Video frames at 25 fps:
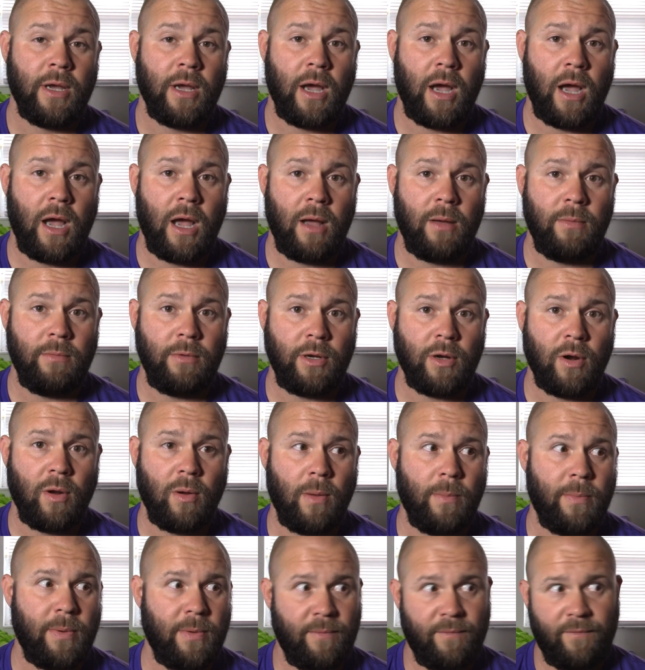You know,
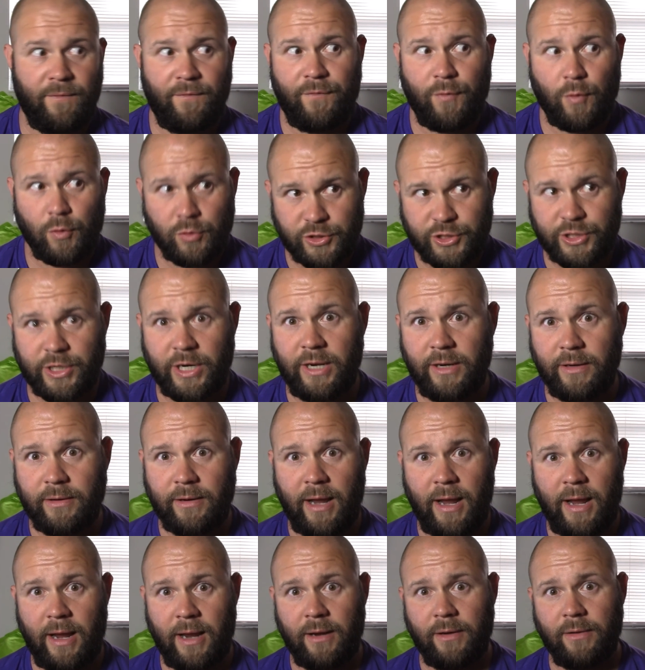I've been fortunate
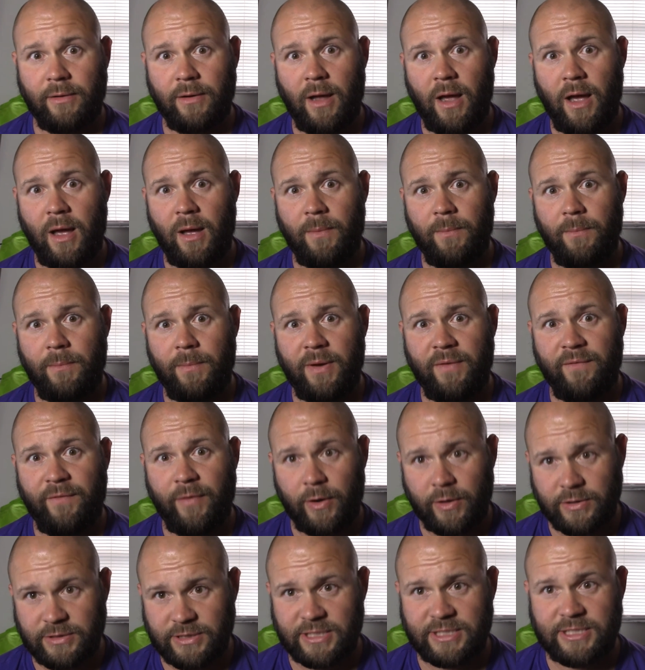and been
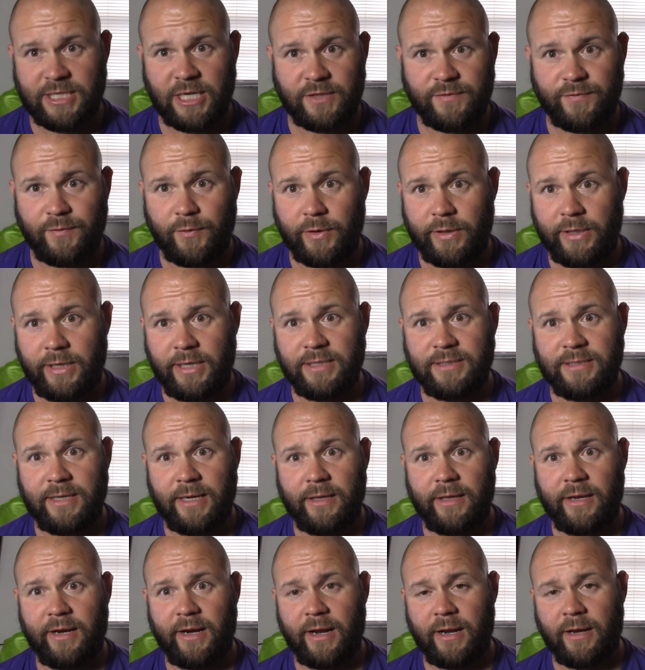very successful in
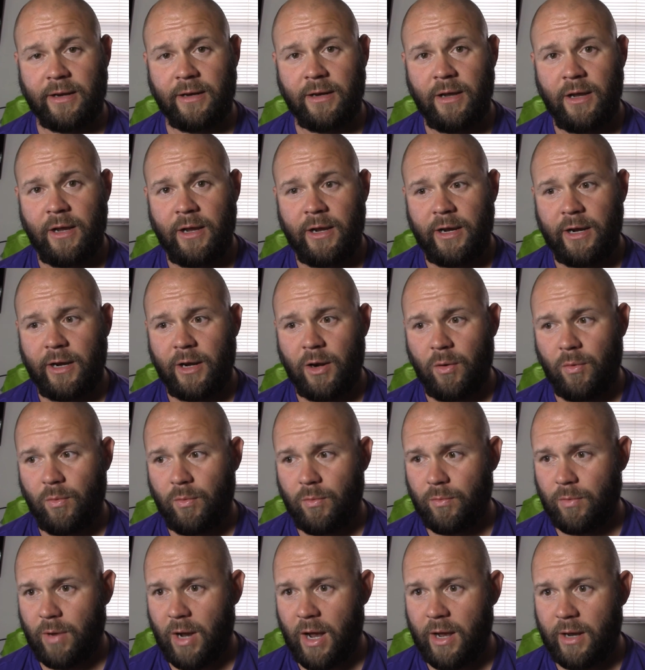detailing. And, you
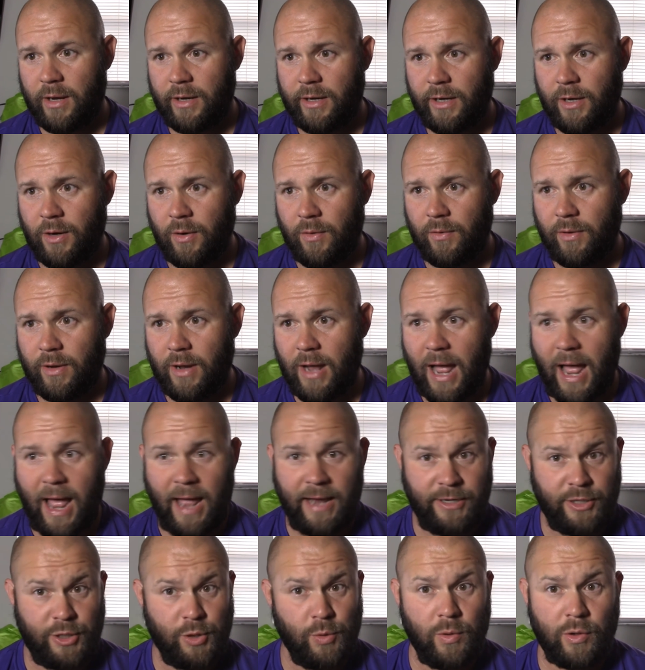know,
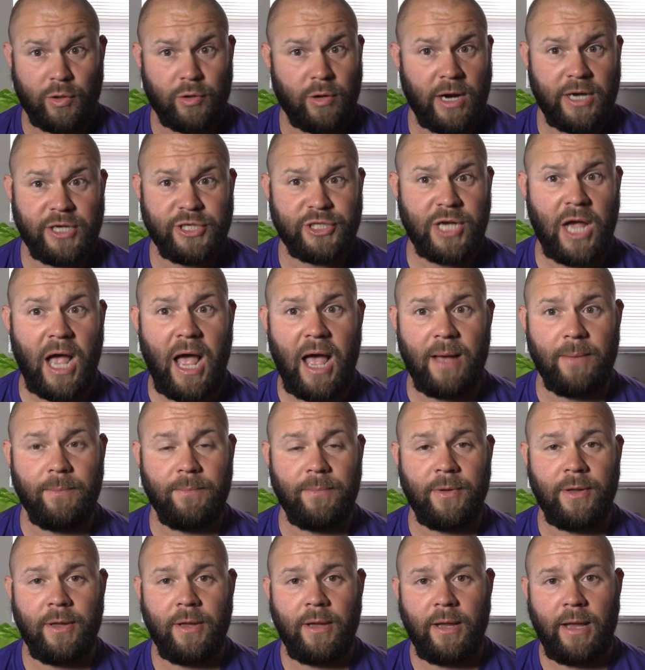I do a great job.
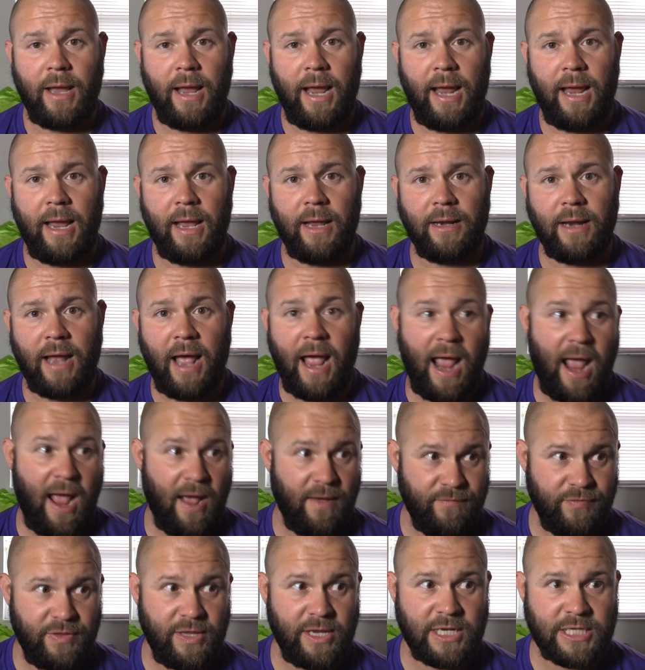And I
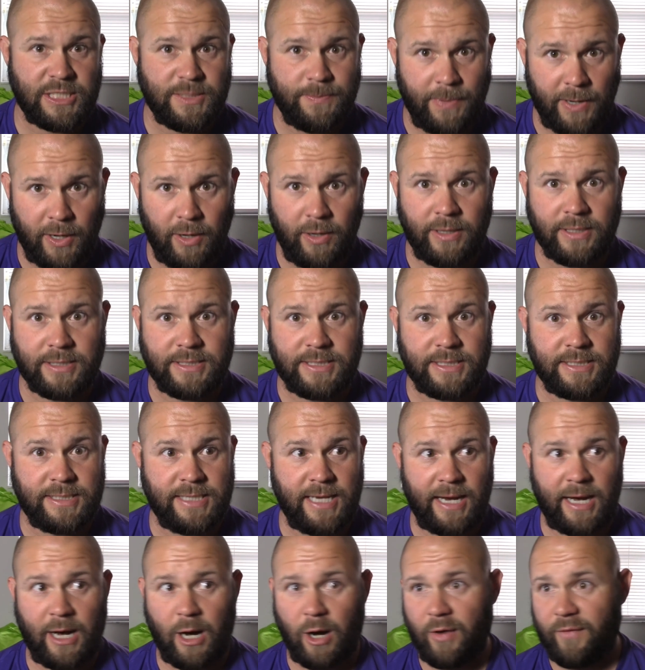have the experience to
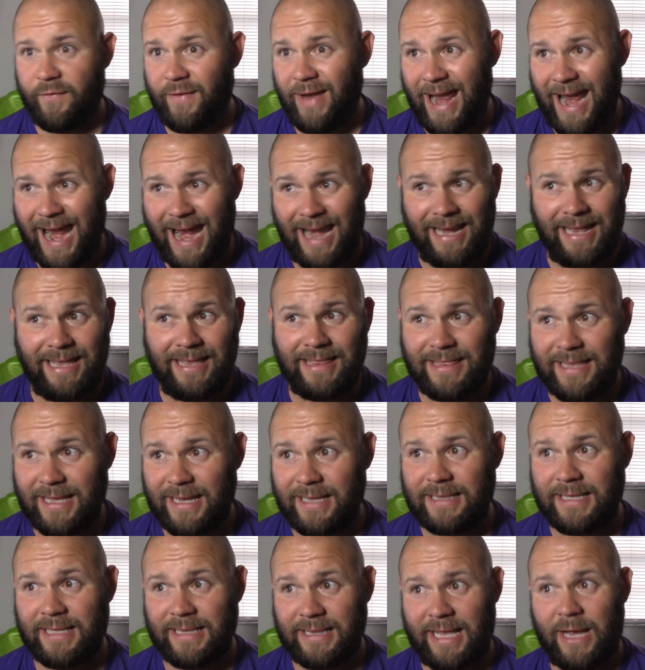take care of
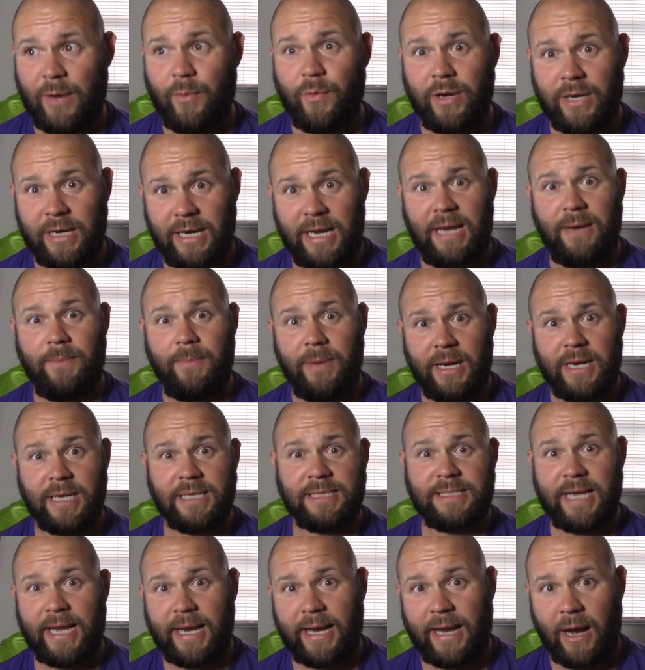anything that they would need me to
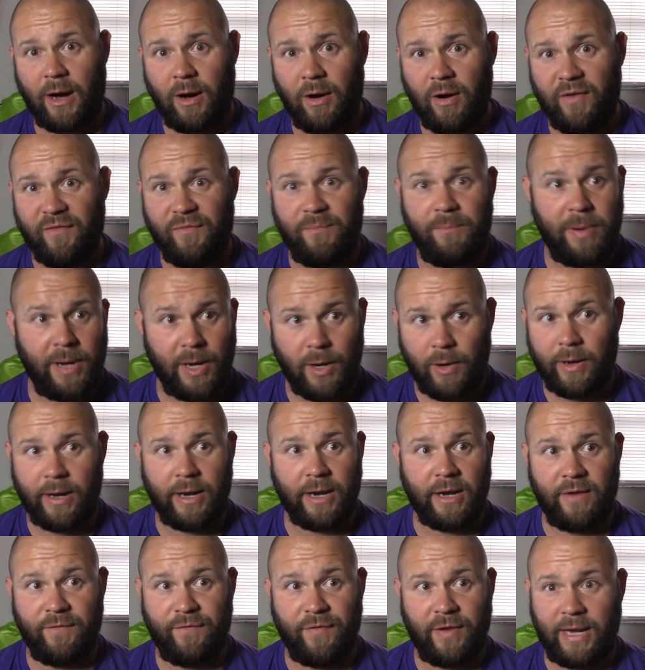take care of,
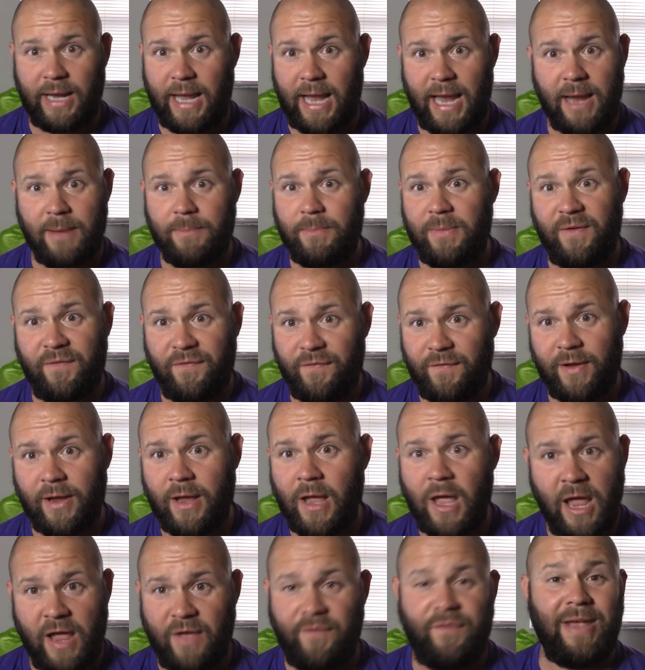period. If it can't be
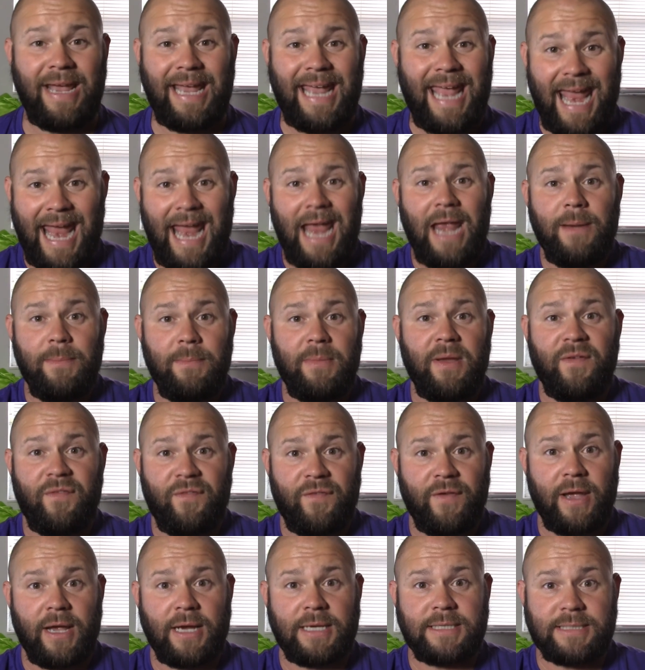if it can be
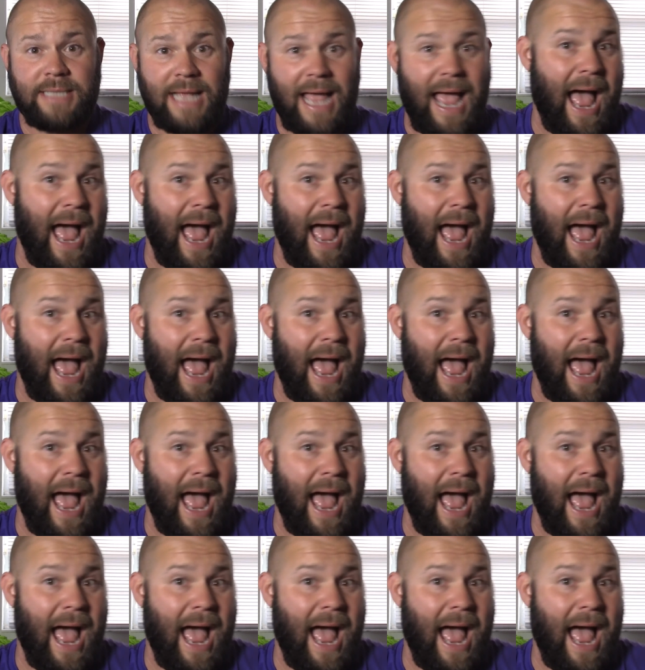fixed,